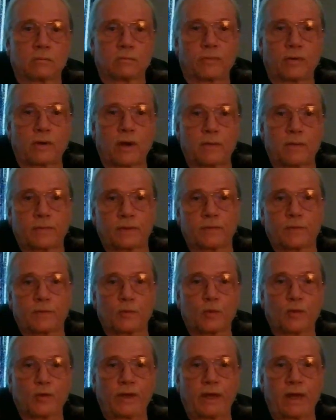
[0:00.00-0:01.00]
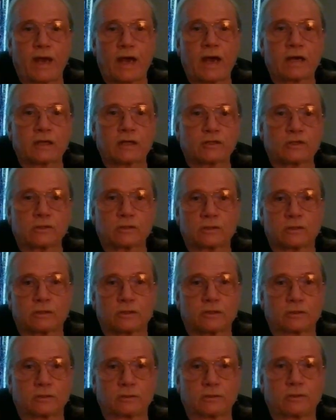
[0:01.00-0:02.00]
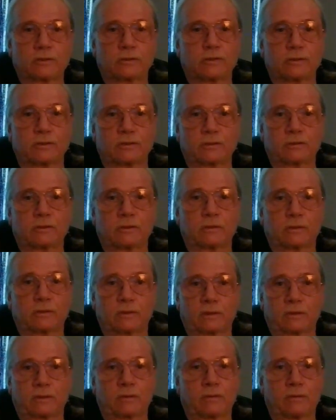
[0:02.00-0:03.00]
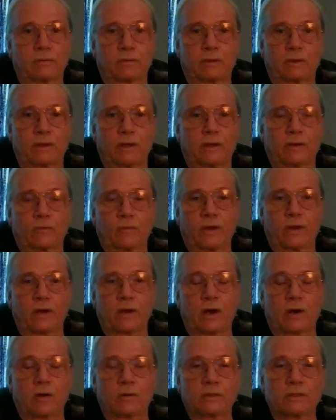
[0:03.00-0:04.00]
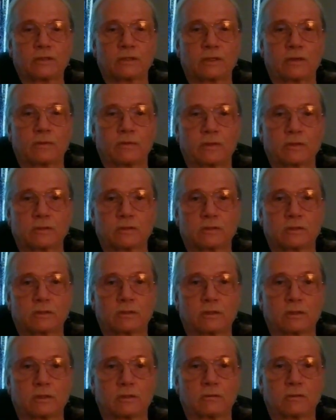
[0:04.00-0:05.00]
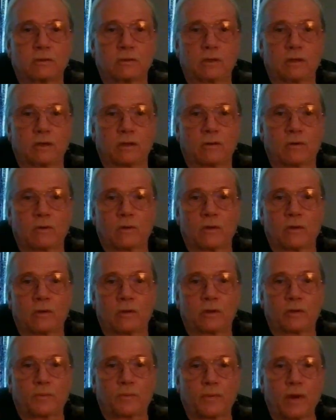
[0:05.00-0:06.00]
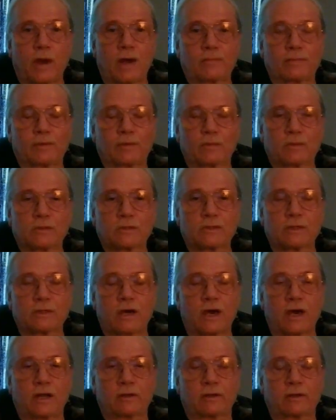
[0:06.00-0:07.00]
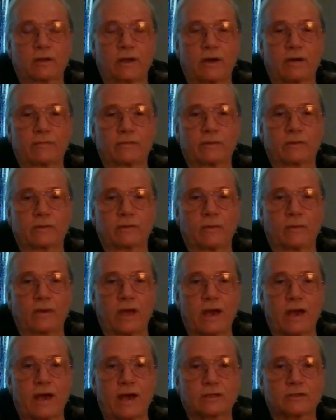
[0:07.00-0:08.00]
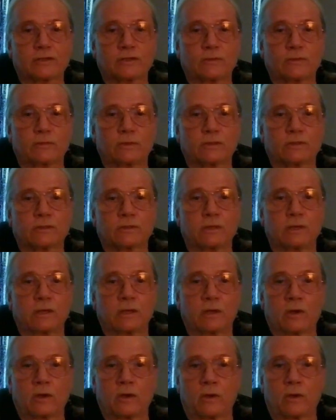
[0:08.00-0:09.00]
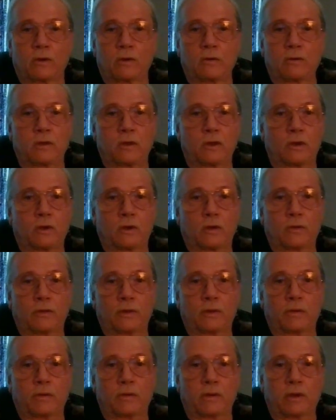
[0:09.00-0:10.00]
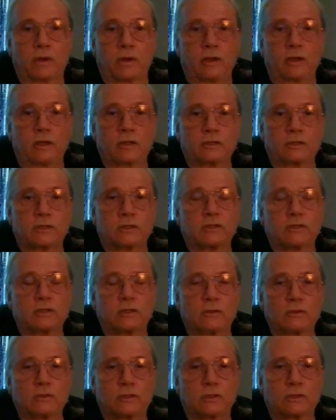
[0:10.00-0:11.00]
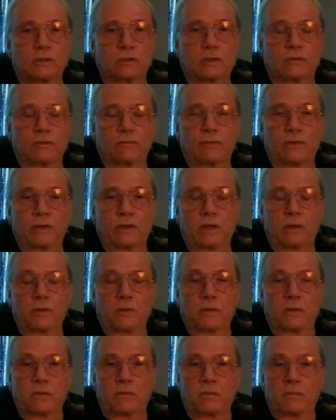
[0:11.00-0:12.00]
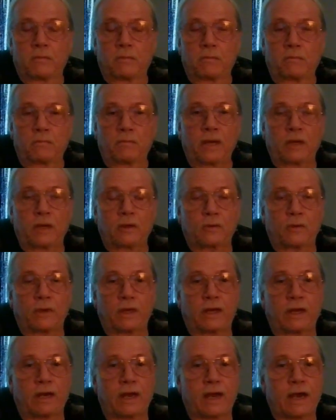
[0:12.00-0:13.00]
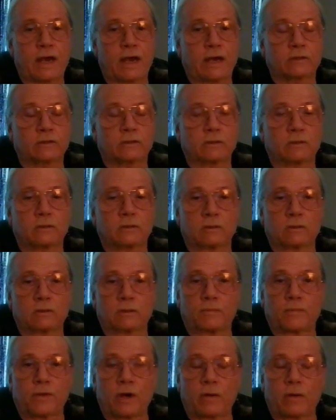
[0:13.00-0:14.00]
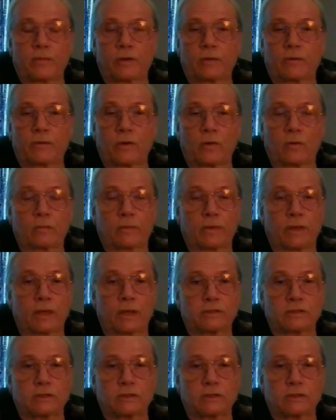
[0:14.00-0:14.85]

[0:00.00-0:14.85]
problem reaction solution thing. We always give you the you know, the problem was 9/11, the reaction was the you know, the institution of the Patriot Act and Department of Homeland